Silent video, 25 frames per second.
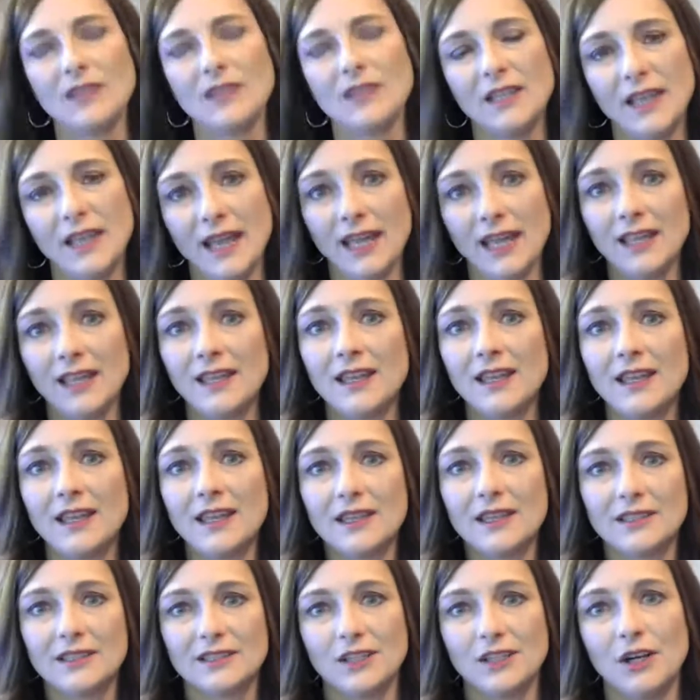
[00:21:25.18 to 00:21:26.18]
Okay,
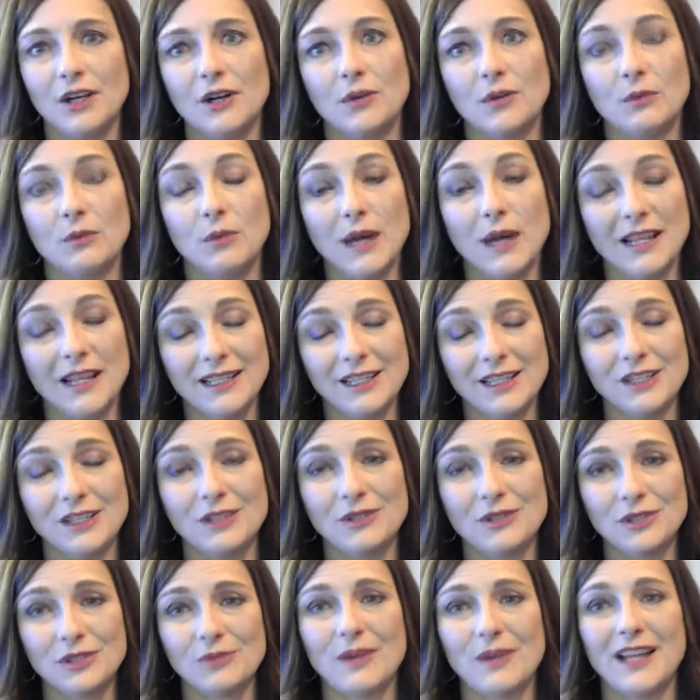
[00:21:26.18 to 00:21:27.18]
so what can
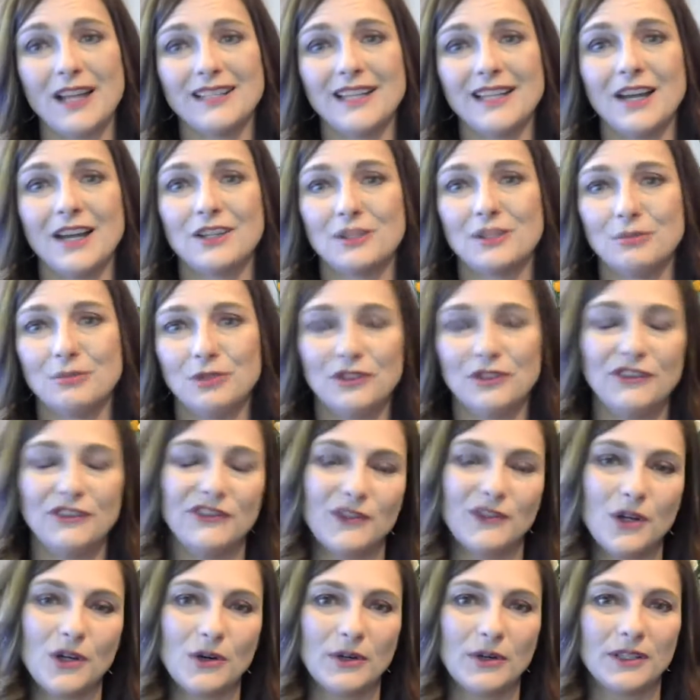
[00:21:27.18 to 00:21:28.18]
you do right now to move
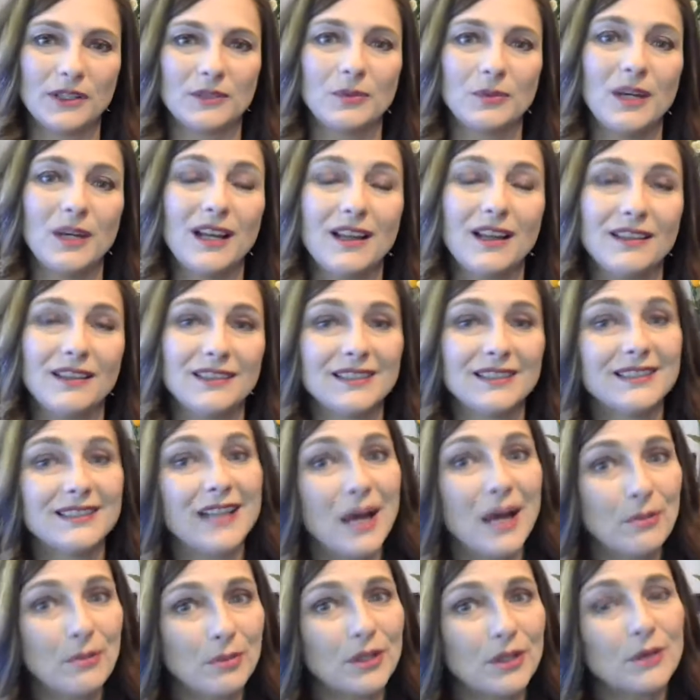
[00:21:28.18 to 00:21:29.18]
forwards? Well, the
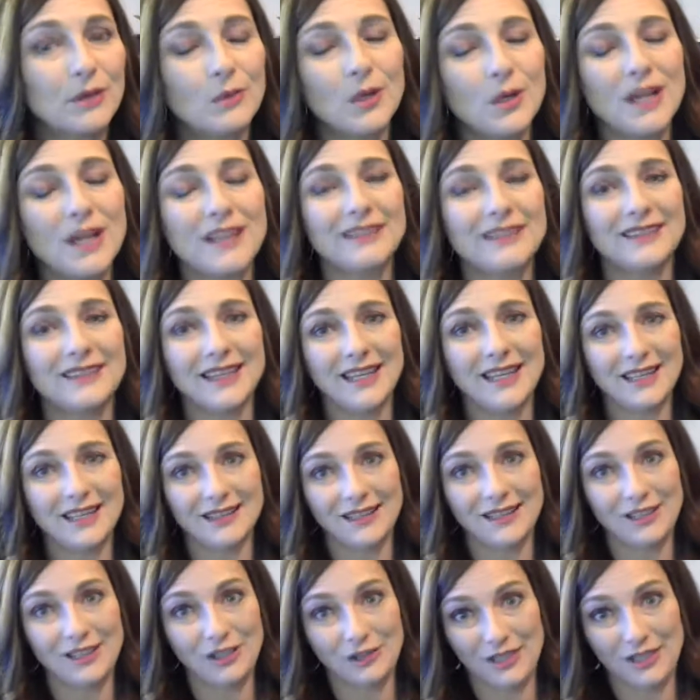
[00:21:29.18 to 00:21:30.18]
number one thing
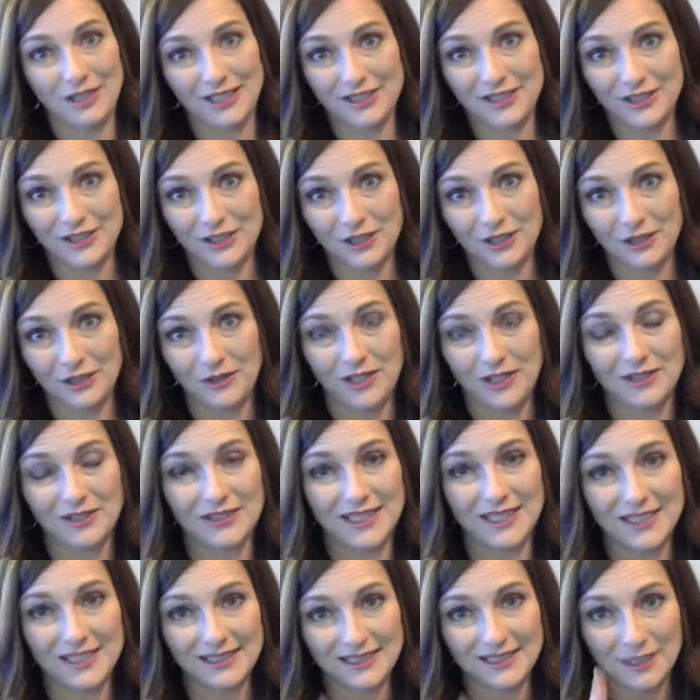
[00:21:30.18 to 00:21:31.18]
that you need to do, here it
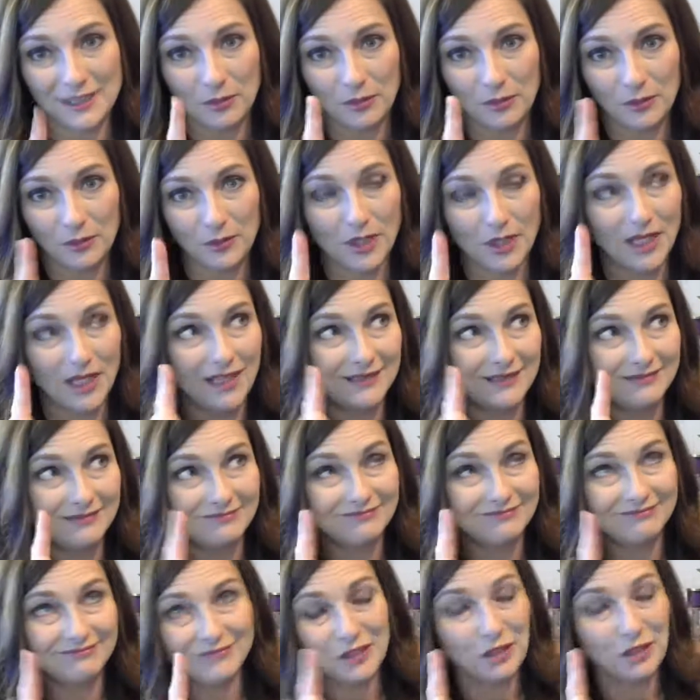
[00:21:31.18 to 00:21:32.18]
is, number one,
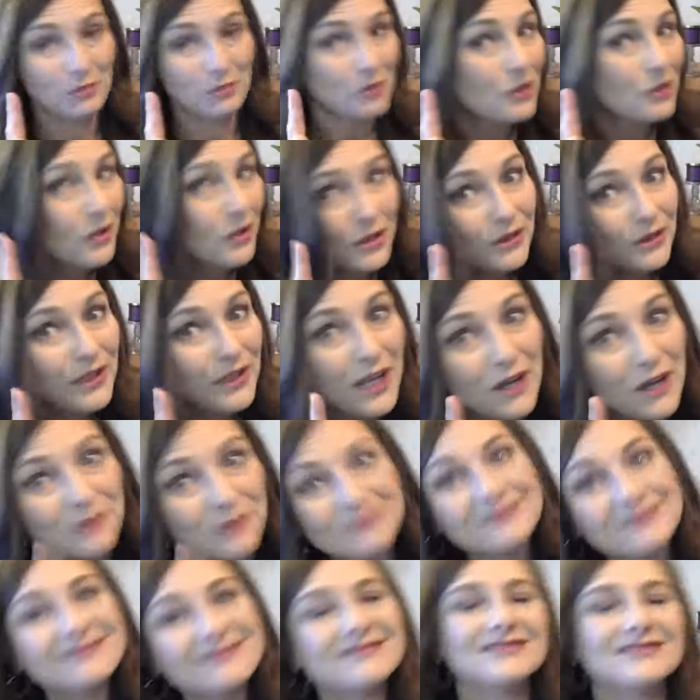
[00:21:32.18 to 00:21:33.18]
numeral uno,
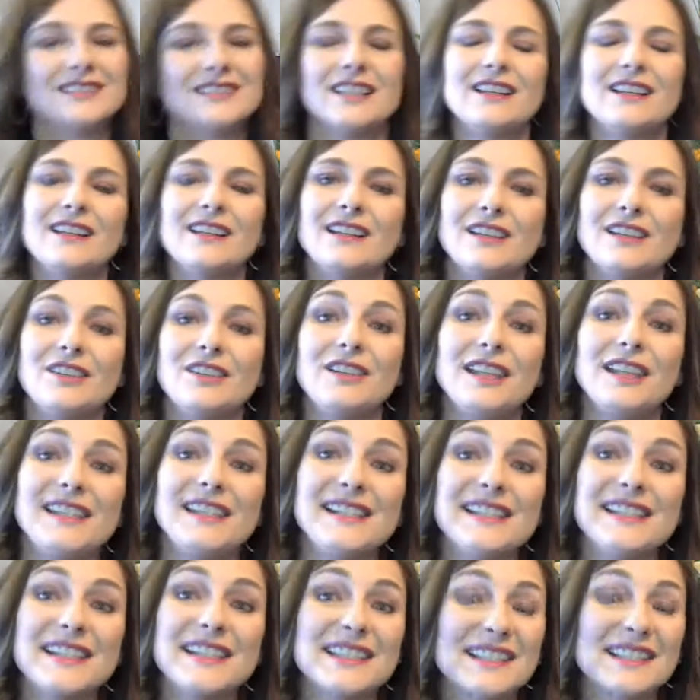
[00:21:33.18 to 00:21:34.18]
you need
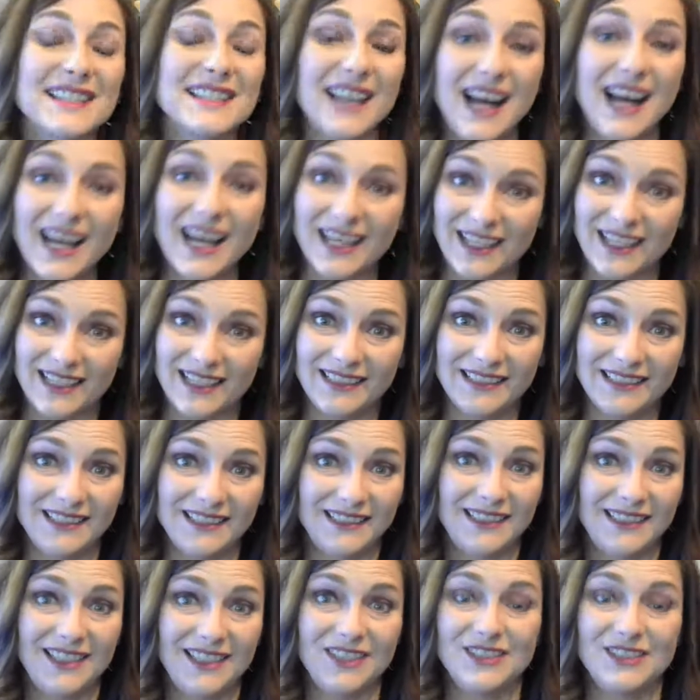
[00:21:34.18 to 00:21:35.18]
to decide.
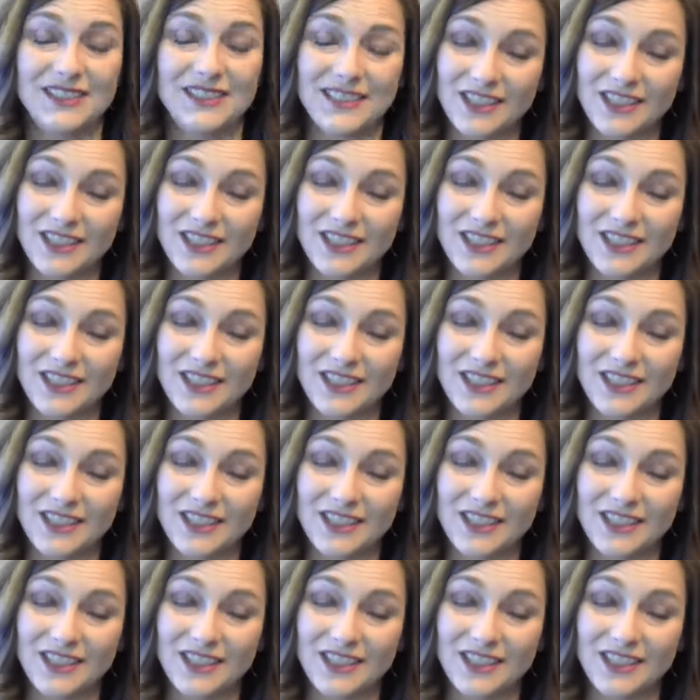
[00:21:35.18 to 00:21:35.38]
You